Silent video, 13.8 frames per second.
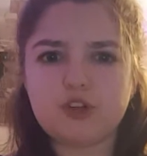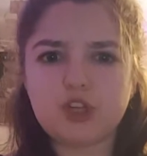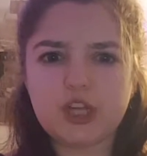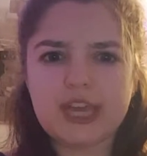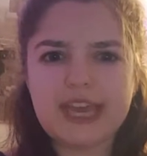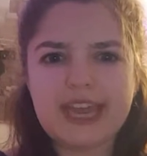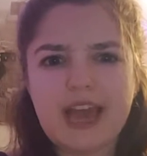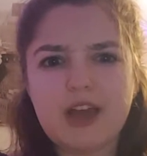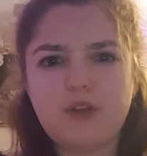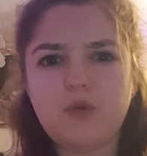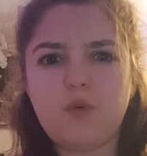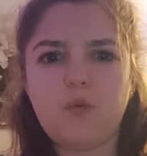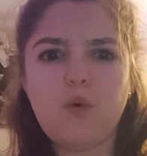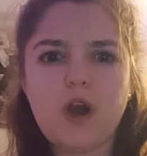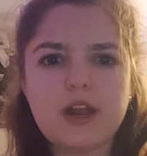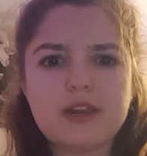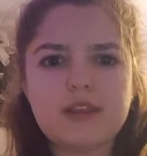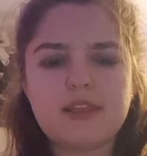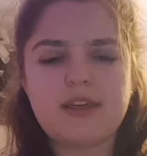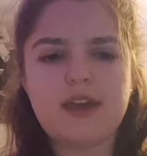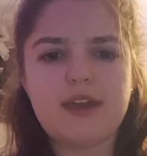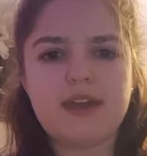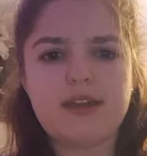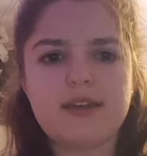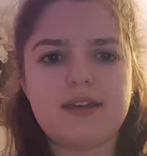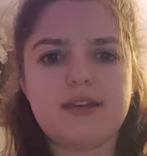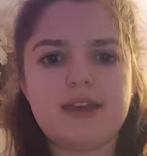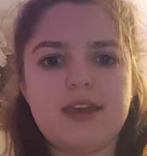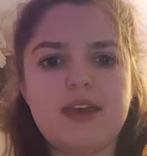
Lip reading: or looking at one thing